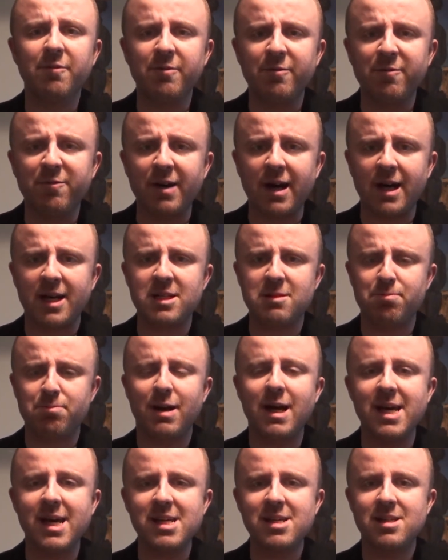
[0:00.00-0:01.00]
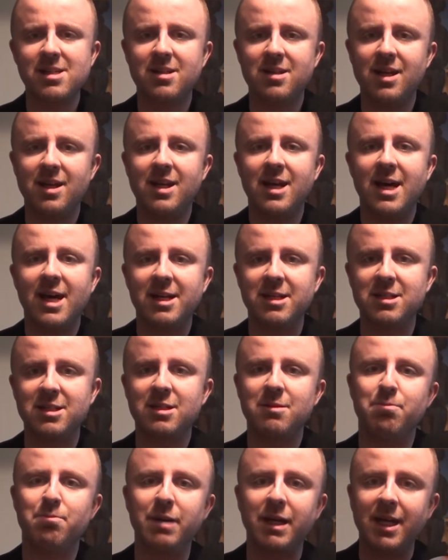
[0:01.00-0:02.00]
fast-paced, it had
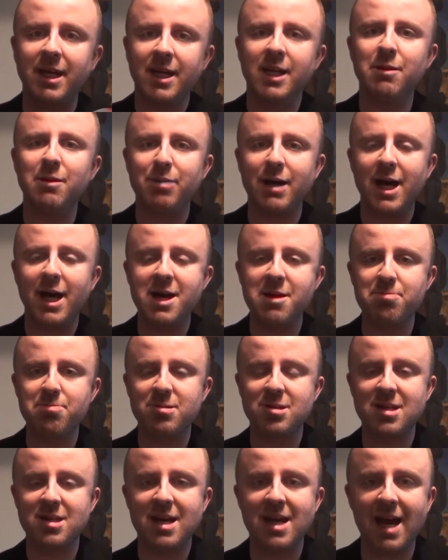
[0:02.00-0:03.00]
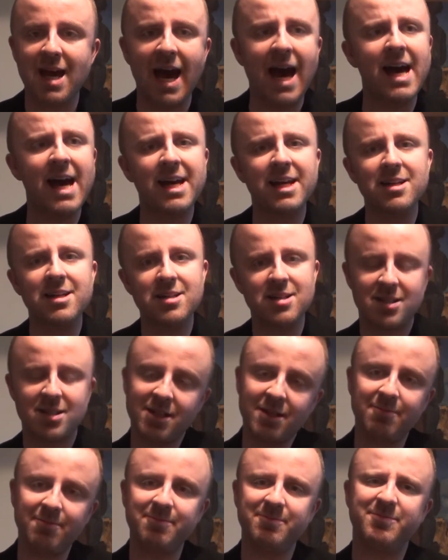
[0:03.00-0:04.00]
bikini babes, and
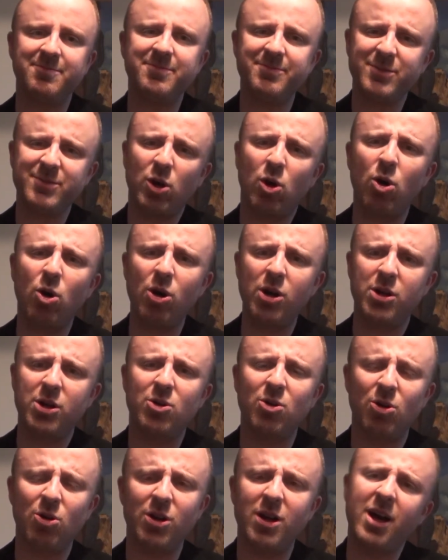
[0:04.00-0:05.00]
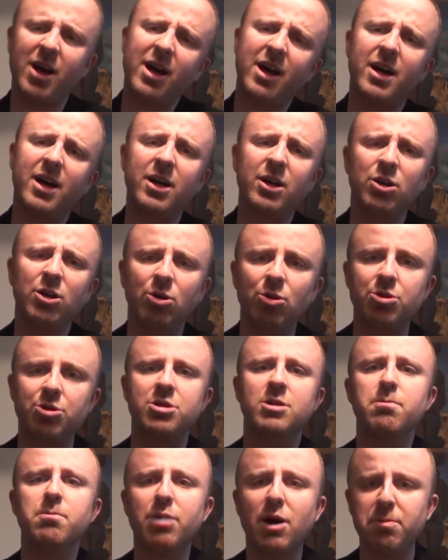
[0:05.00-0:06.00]
all in all, a good
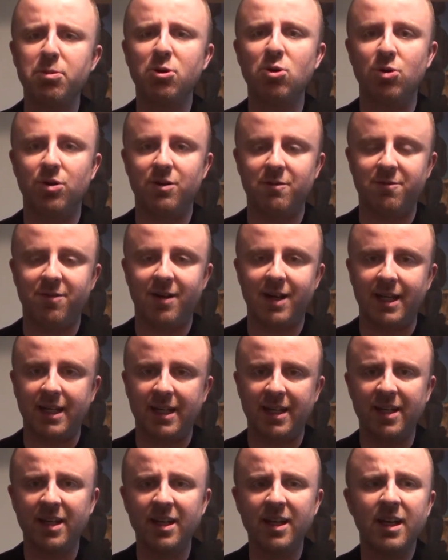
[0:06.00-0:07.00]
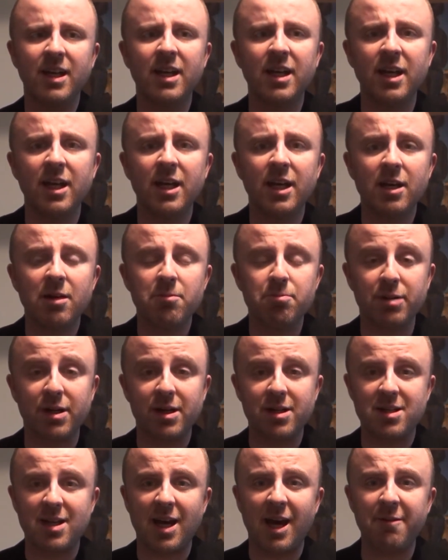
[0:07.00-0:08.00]
popcorn flick.
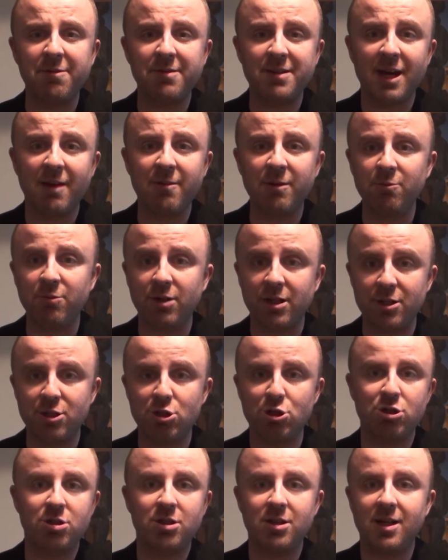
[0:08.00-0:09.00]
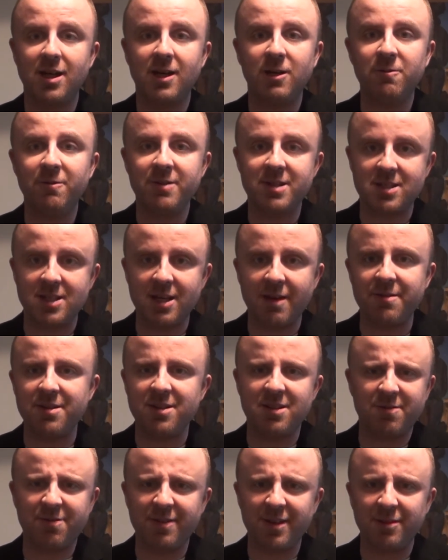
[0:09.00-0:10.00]
But after having watched now the
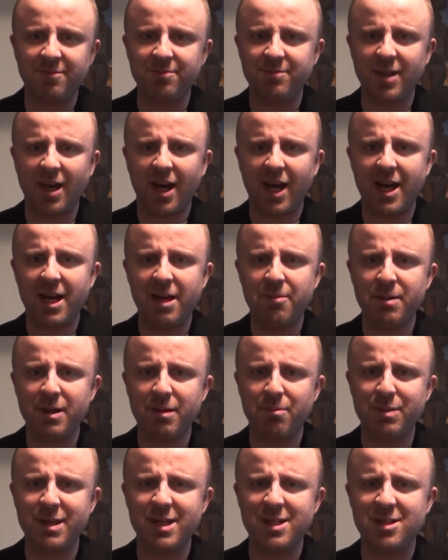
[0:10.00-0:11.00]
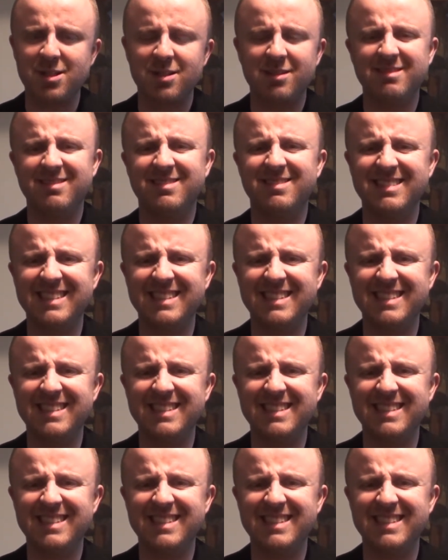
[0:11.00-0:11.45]
seventh film, I am a bit...